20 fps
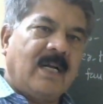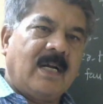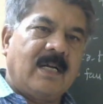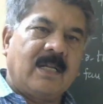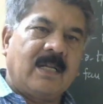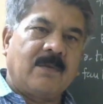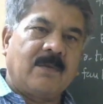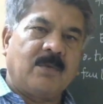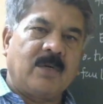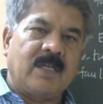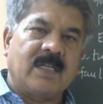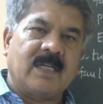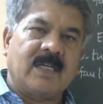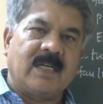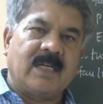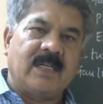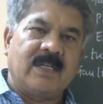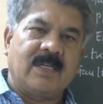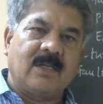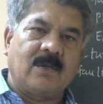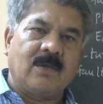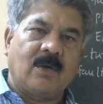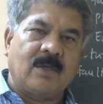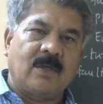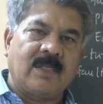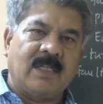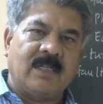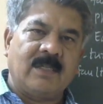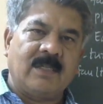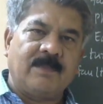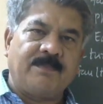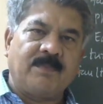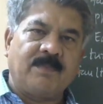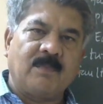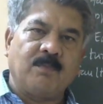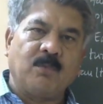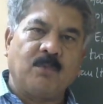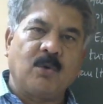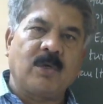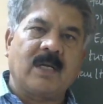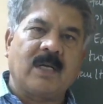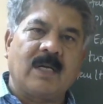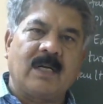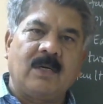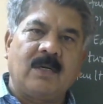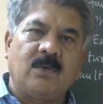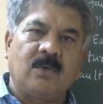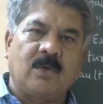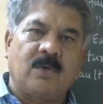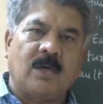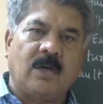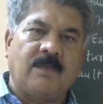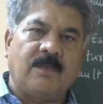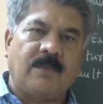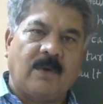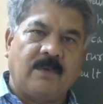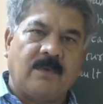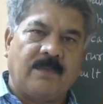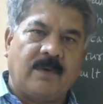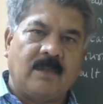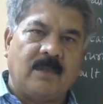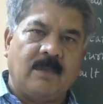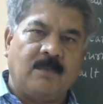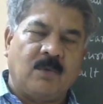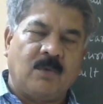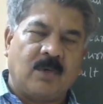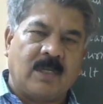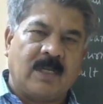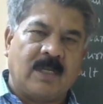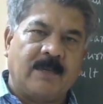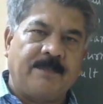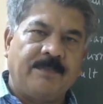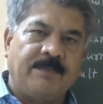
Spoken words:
under voltage condition causes more current to draw for the motor.